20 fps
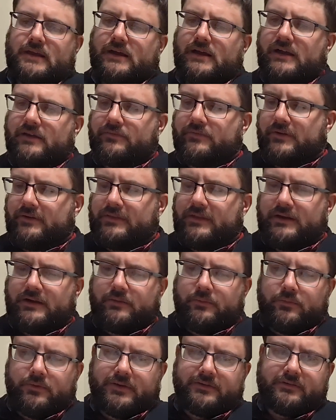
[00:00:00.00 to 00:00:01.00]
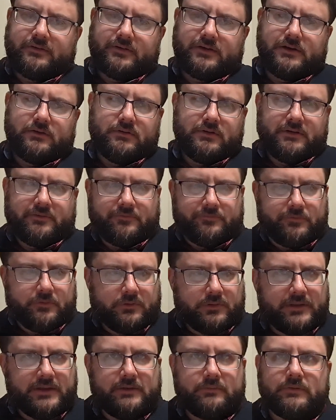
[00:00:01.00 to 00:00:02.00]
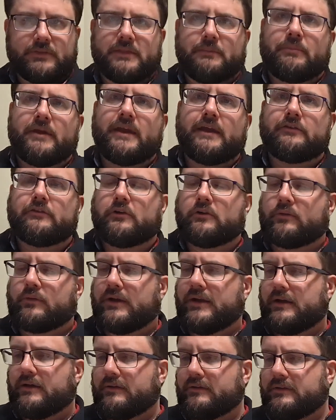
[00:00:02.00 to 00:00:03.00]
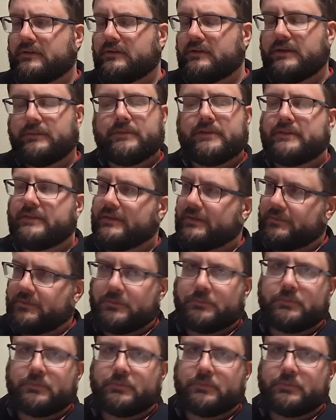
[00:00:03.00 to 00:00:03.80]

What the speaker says: I felt that I wasn't going fully with the banjo route. I mean, the